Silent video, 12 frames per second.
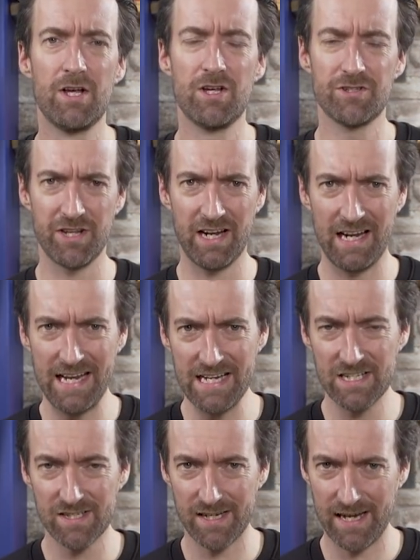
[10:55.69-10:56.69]
So the
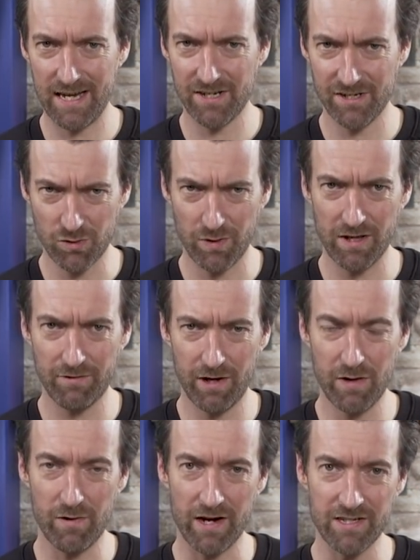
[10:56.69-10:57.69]
elite and
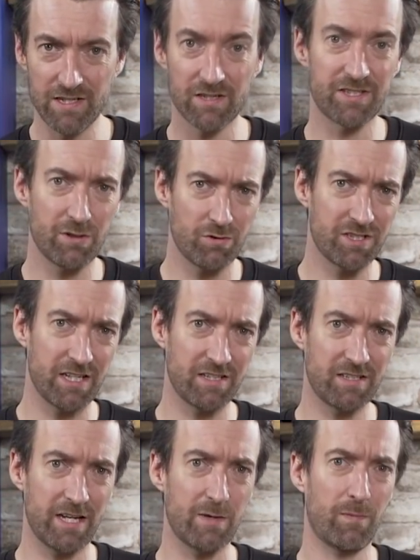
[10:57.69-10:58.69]
under-23 races are still set
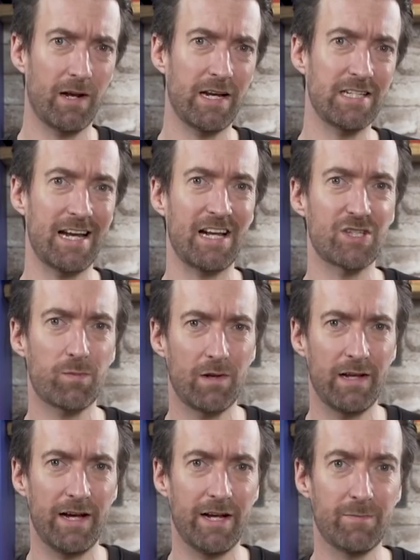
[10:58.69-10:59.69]
to take place as
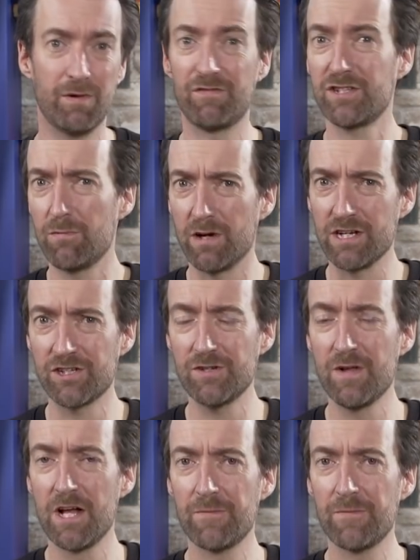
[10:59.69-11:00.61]
planned, but for some reason,